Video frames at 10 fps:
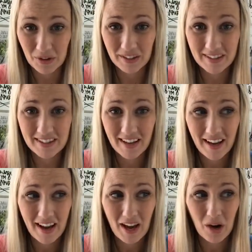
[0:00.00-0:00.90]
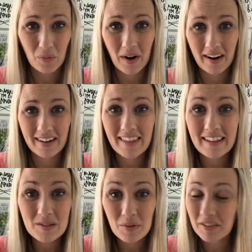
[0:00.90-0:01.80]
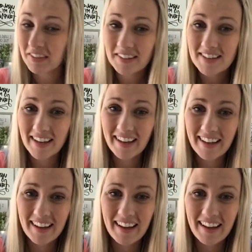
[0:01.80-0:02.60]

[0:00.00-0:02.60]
world where nothing's perfect.